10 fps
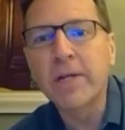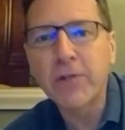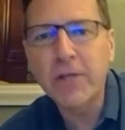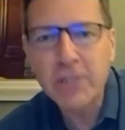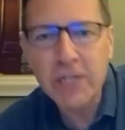
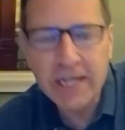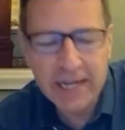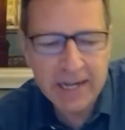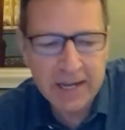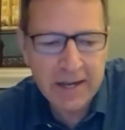Richie.
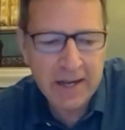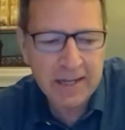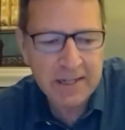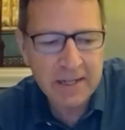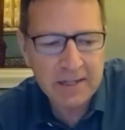Uh,
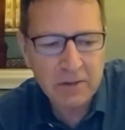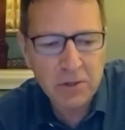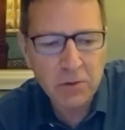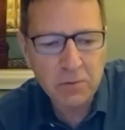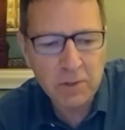I, you know,